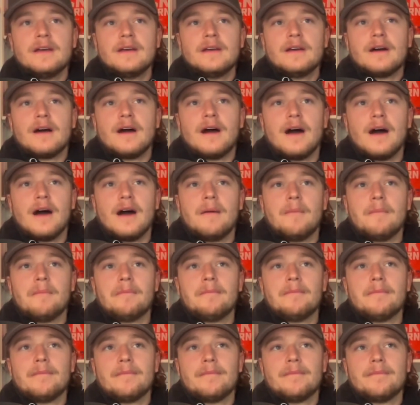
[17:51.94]

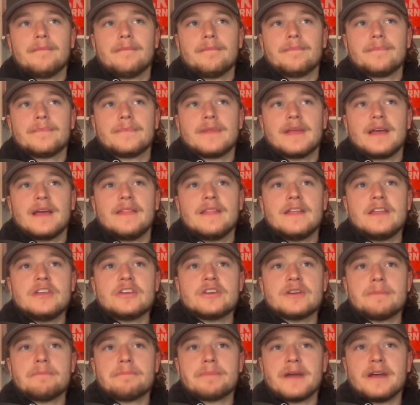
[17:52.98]
And then you
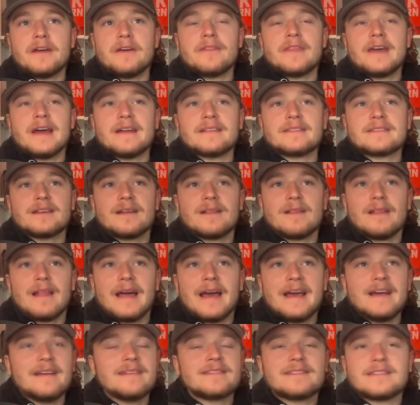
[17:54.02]
compare that to
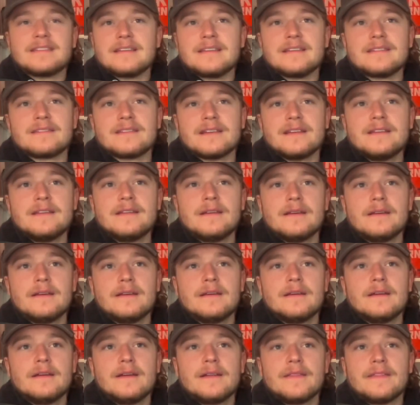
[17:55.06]
last season.
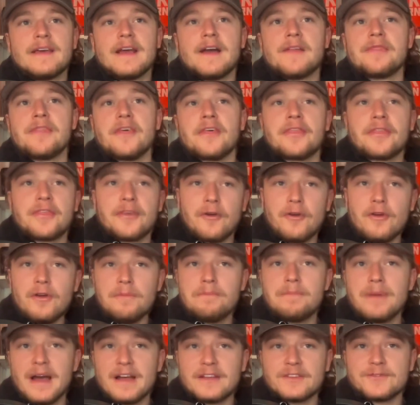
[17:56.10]
They had the
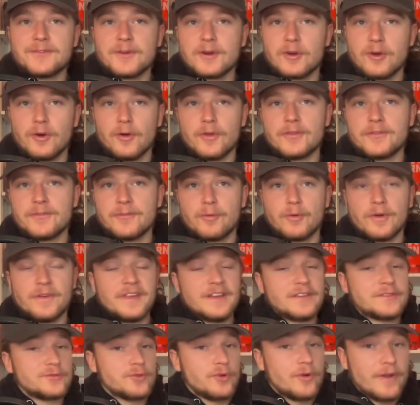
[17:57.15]
third best for goals for.
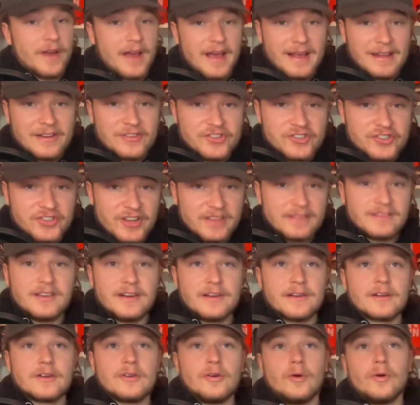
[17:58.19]
They scored a shit
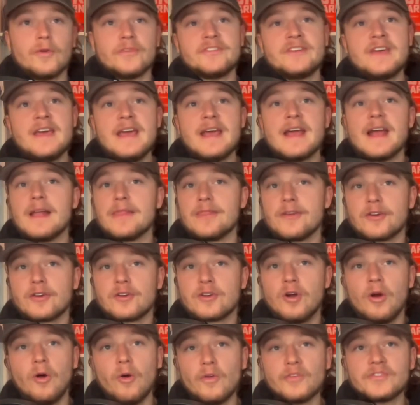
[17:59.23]
ton of goals. And their
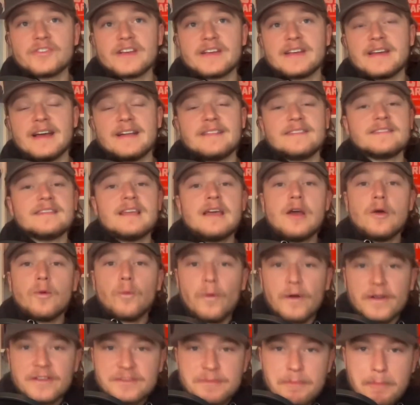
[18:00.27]
goals against
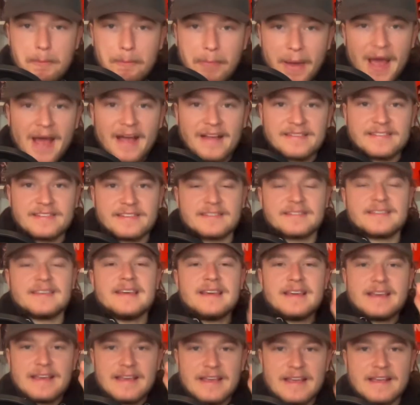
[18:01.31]
was best
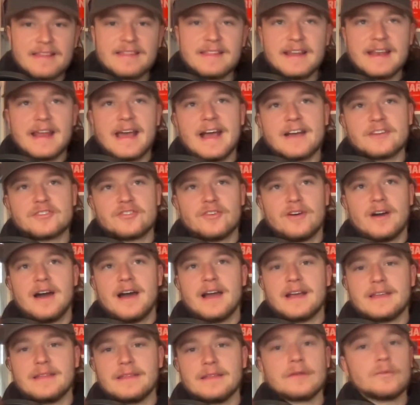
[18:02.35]
in the National
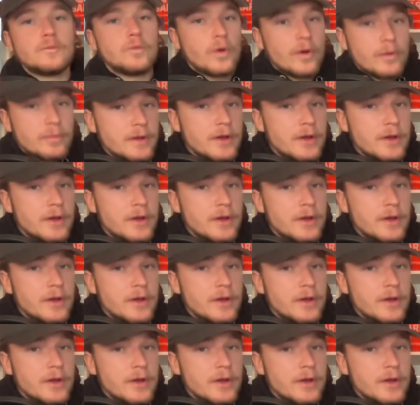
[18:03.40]
Hockey League. What do we